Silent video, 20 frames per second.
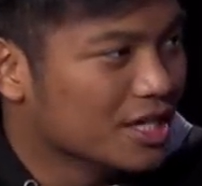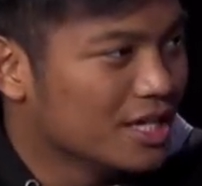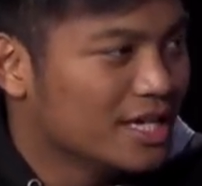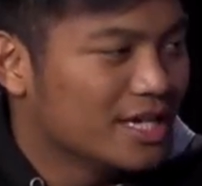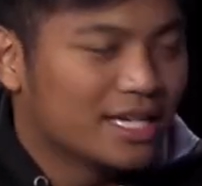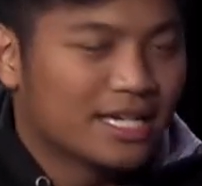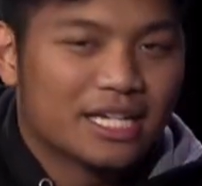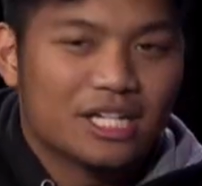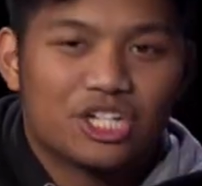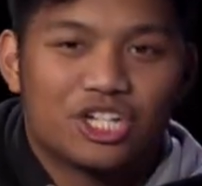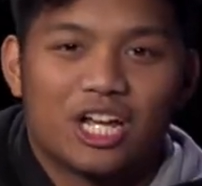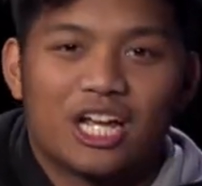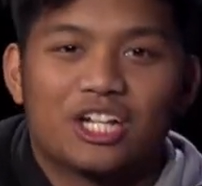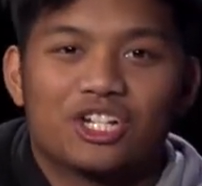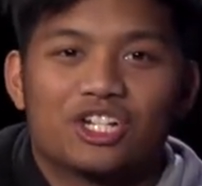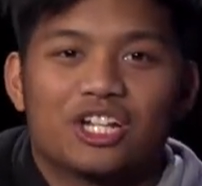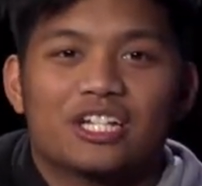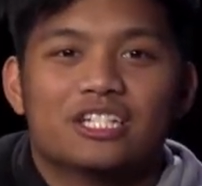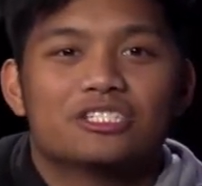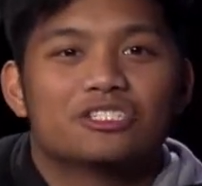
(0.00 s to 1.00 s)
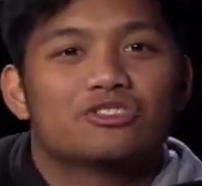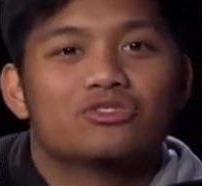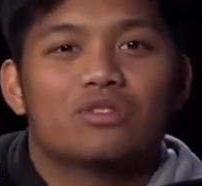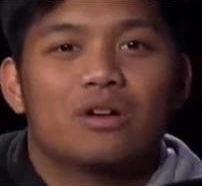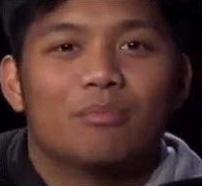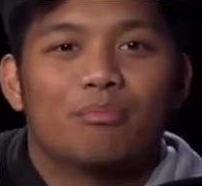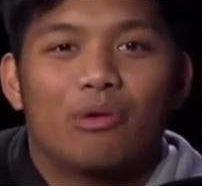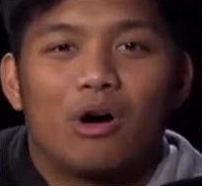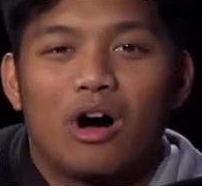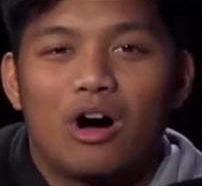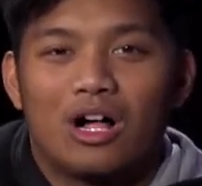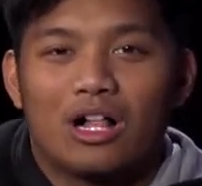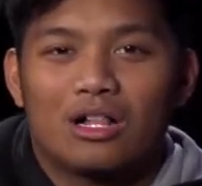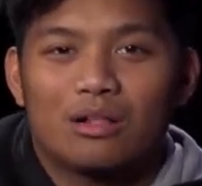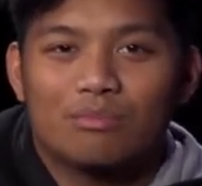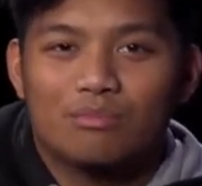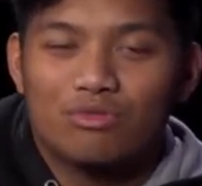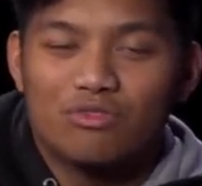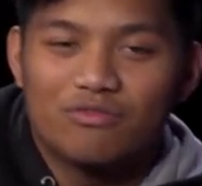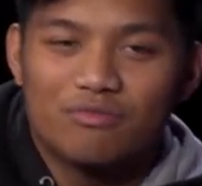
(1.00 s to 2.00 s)
Mm-hmm. He changed it into a ball
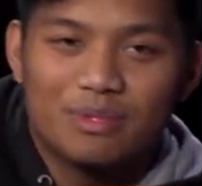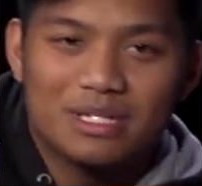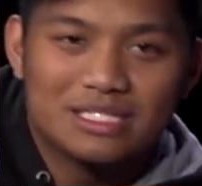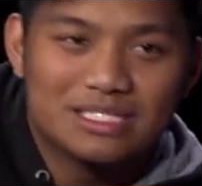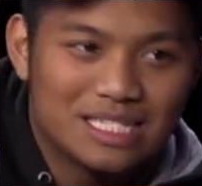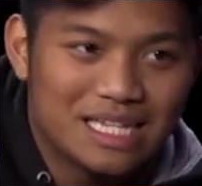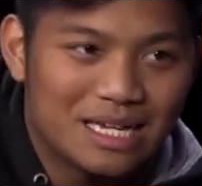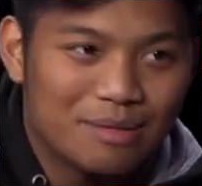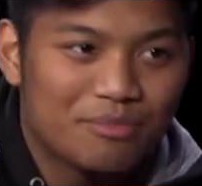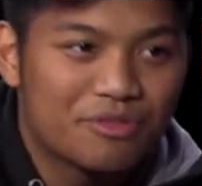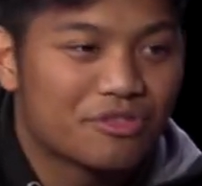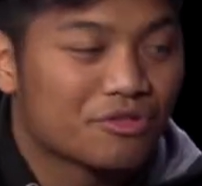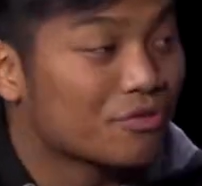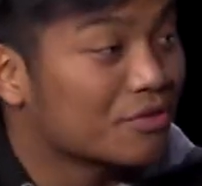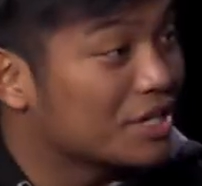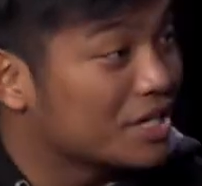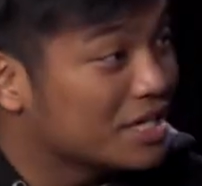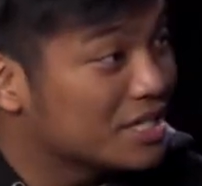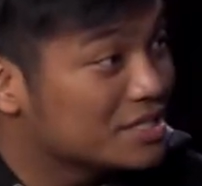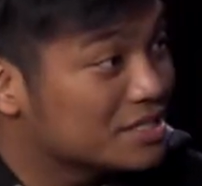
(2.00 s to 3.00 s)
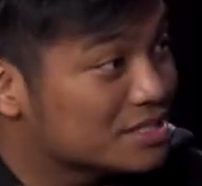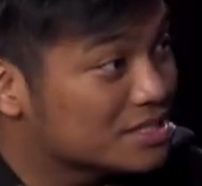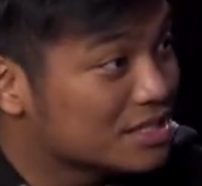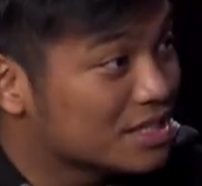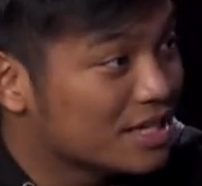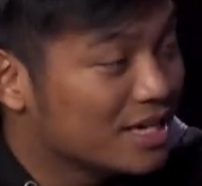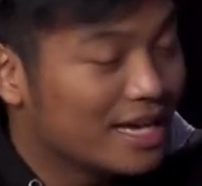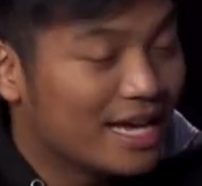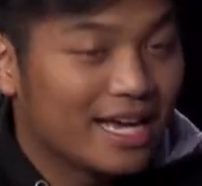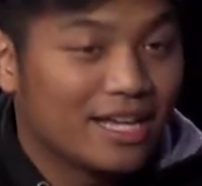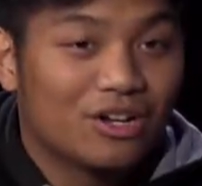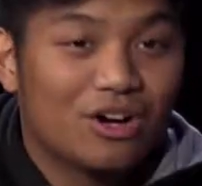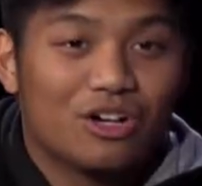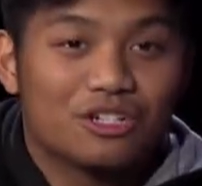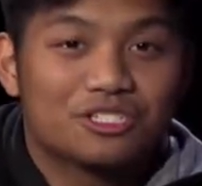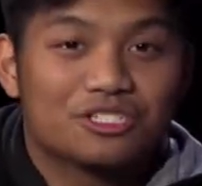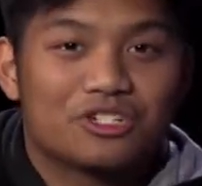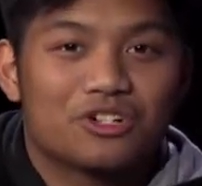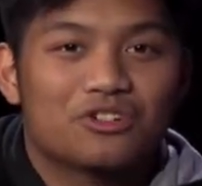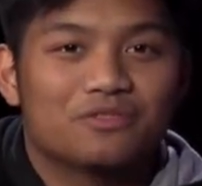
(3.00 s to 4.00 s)
movement team threes, and
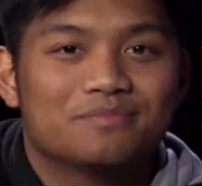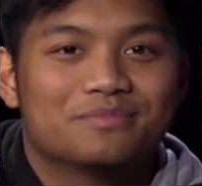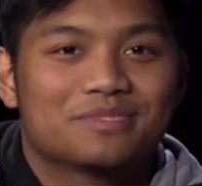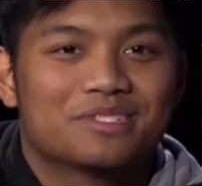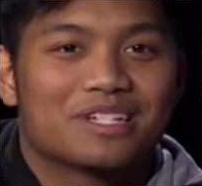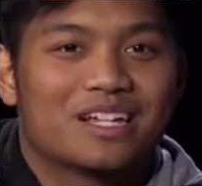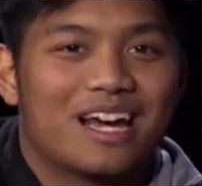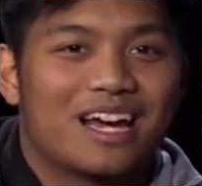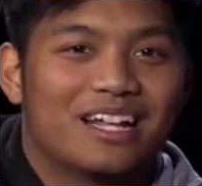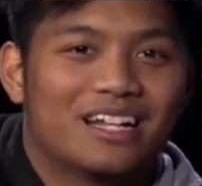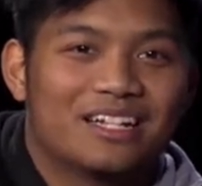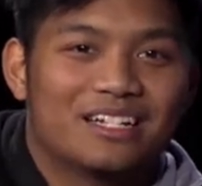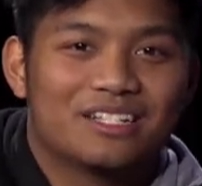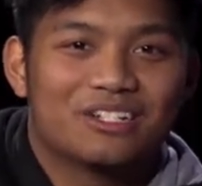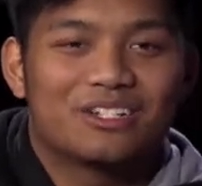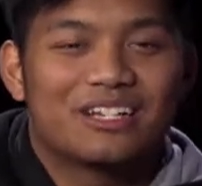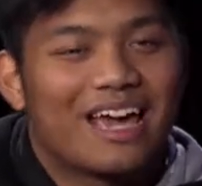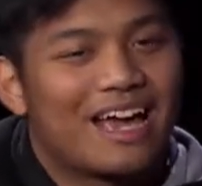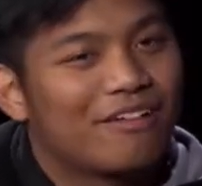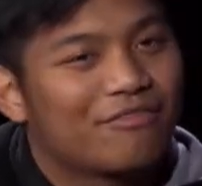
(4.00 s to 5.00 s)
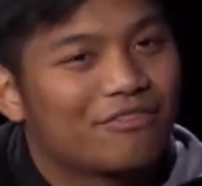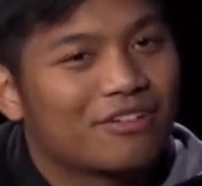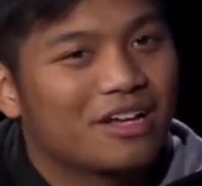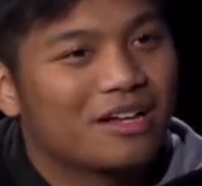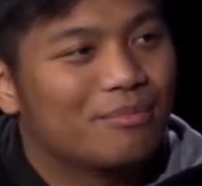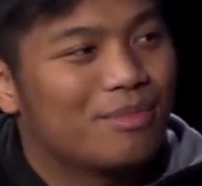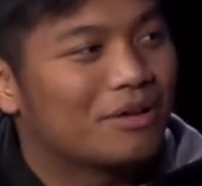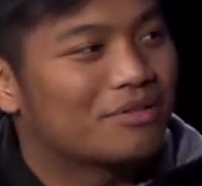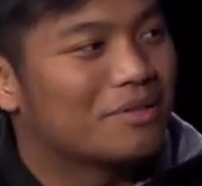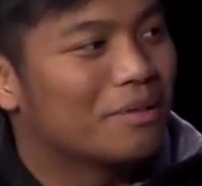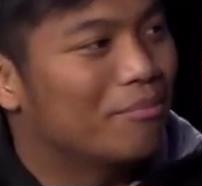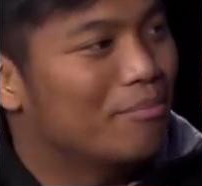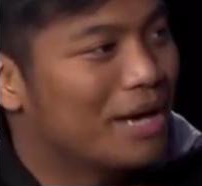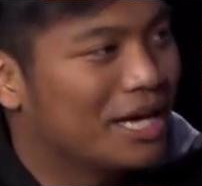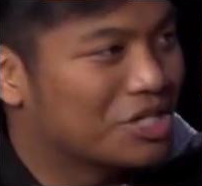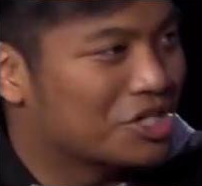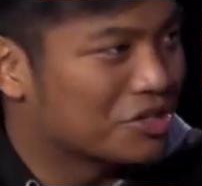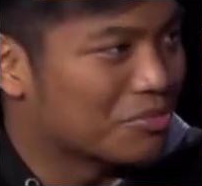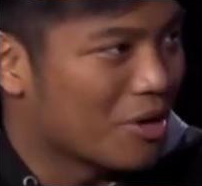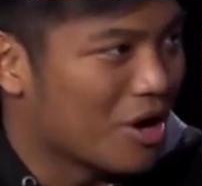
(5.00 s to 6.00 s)
also you got you can't forget about the
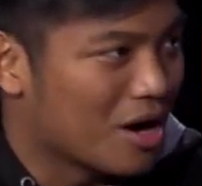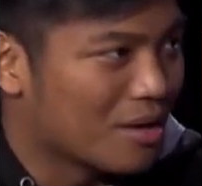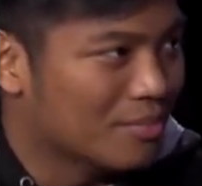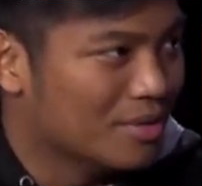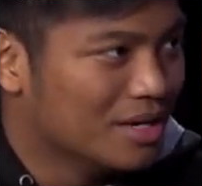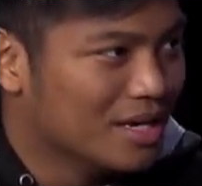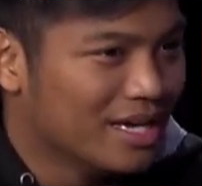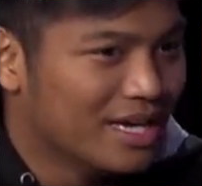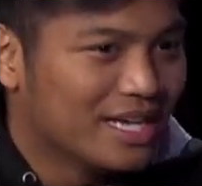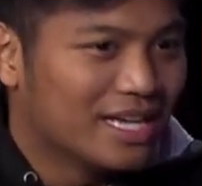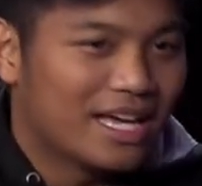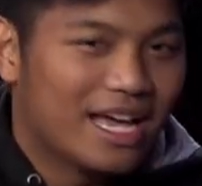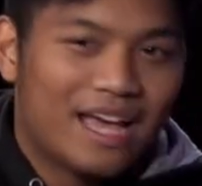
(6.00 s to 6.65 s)
bench mob, yeah.